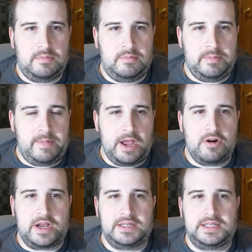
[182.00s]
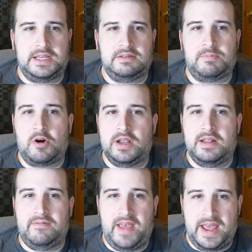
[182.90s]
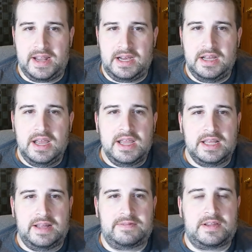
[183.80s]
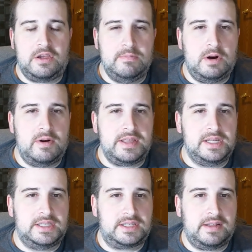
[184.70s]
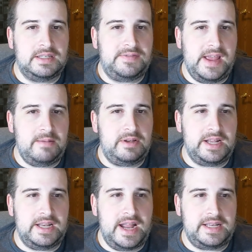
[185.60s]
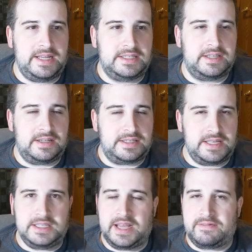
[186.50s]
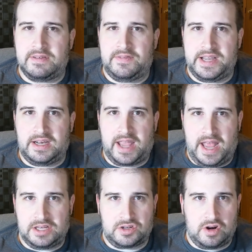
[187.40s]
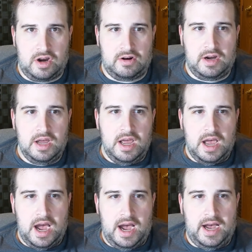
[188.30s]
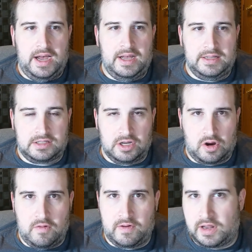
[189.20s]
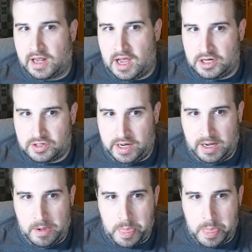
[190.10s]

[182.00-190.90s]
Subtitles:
Mayorkas. He was born in Havana. He left Cuba with his family in the 1960s after Fidel Castro took over the country.